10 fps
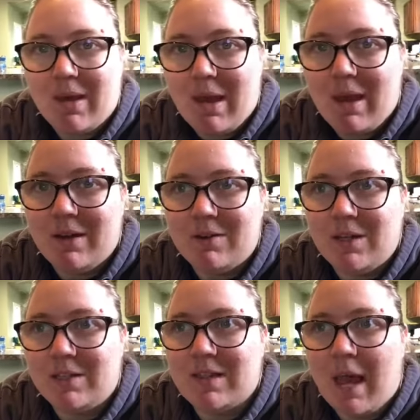and
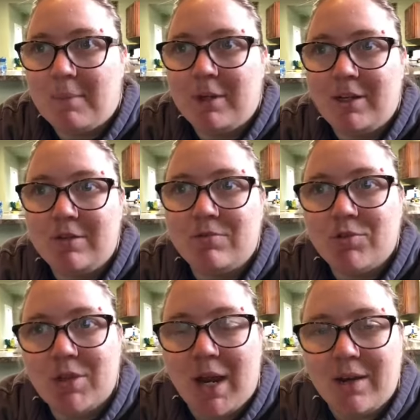he's happy
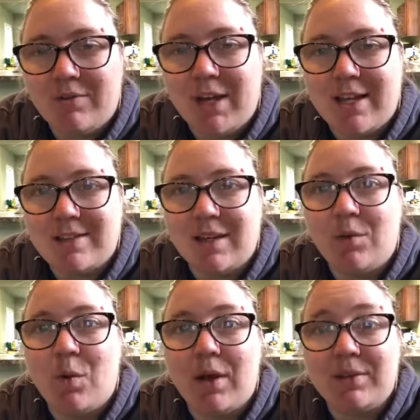kind of
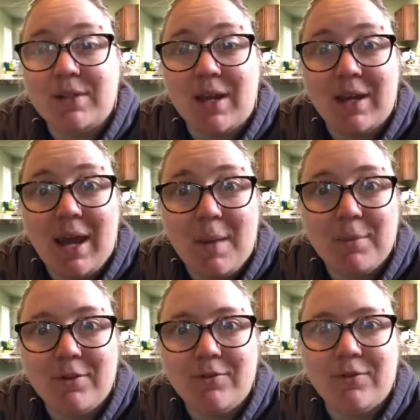guessing what's going to
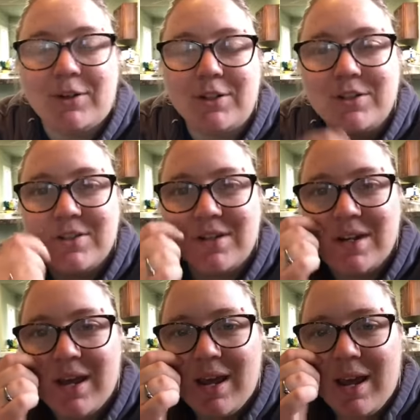happen first
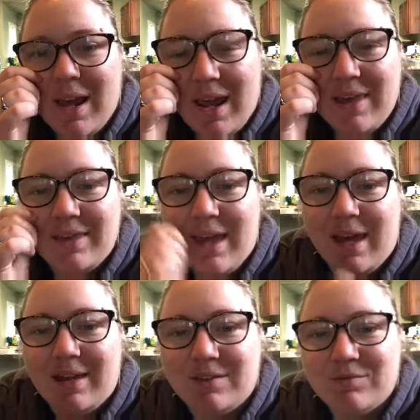and
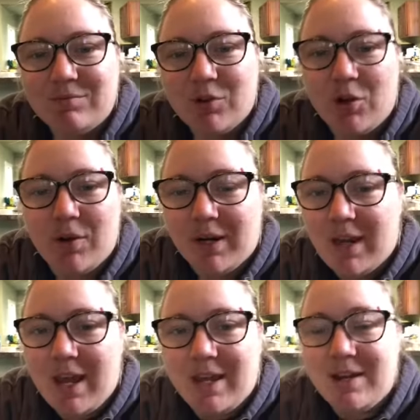then going
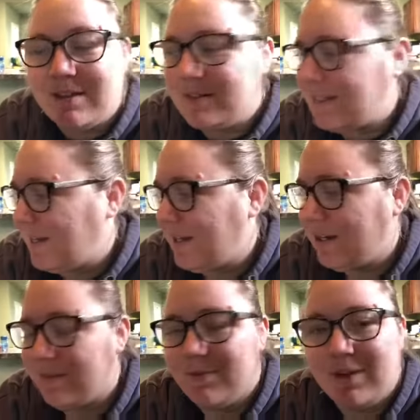ahead and seeing
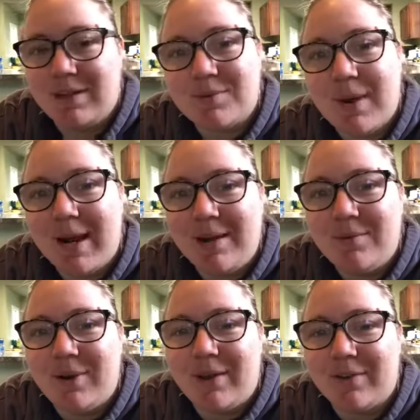if he's right,
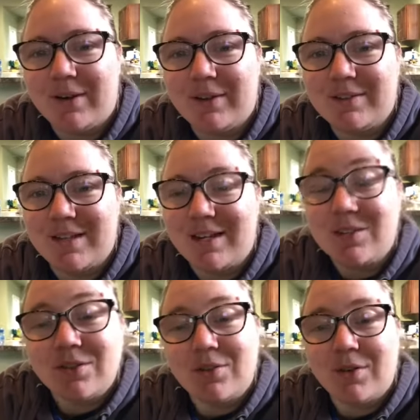whether it
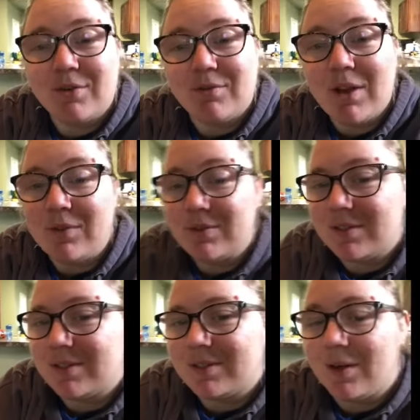sinks or it
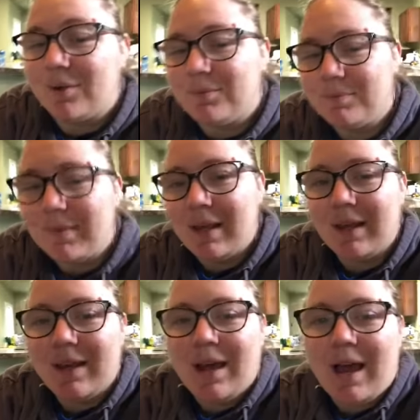floats. So
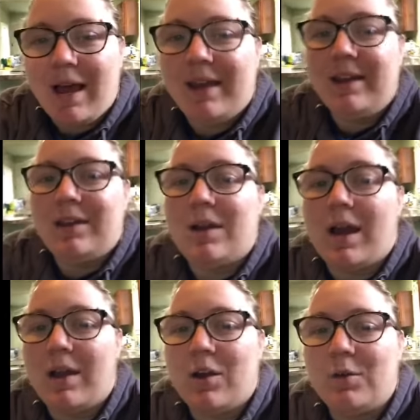I,
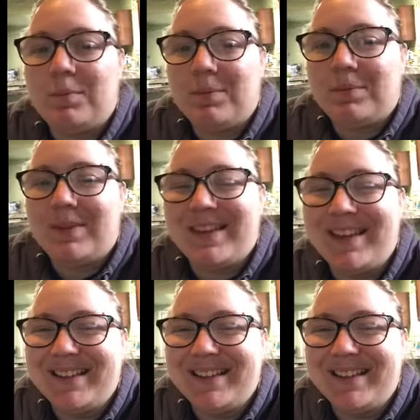I hope heck?